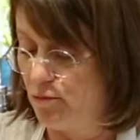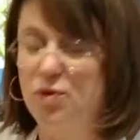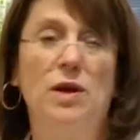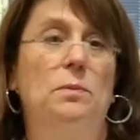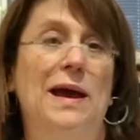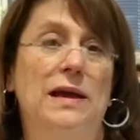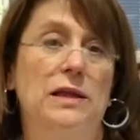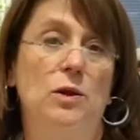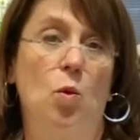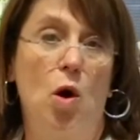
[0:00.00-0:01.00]
put it back
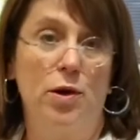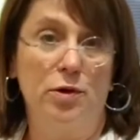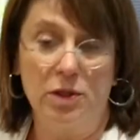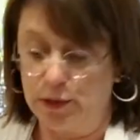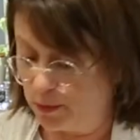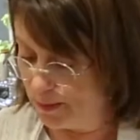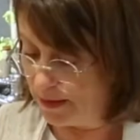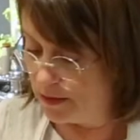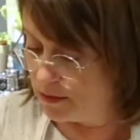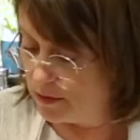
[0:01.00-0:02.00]
in the water a little
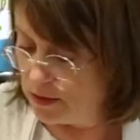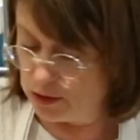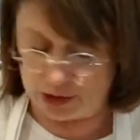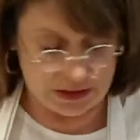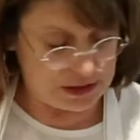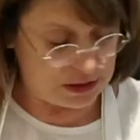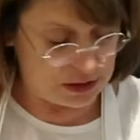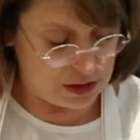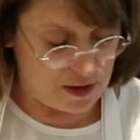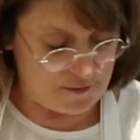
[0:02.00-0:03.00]
bit just to
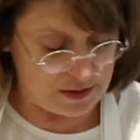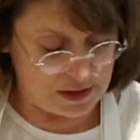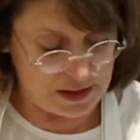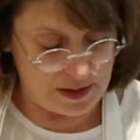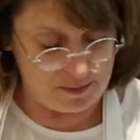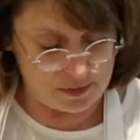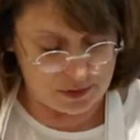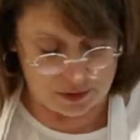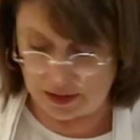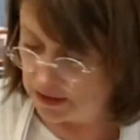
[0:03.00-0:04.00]
soften it up
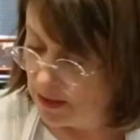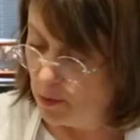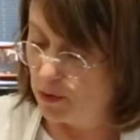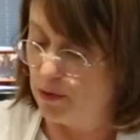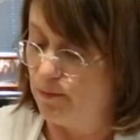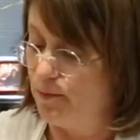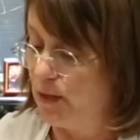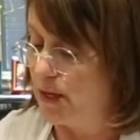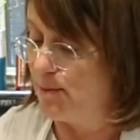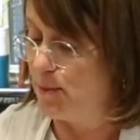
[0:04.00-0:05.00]
so that they would
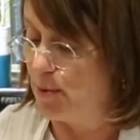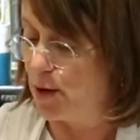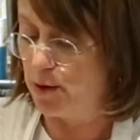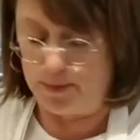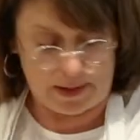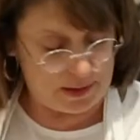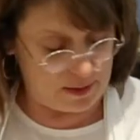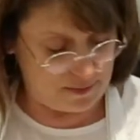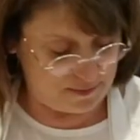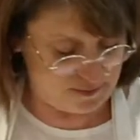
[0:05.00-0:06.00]
come apart better.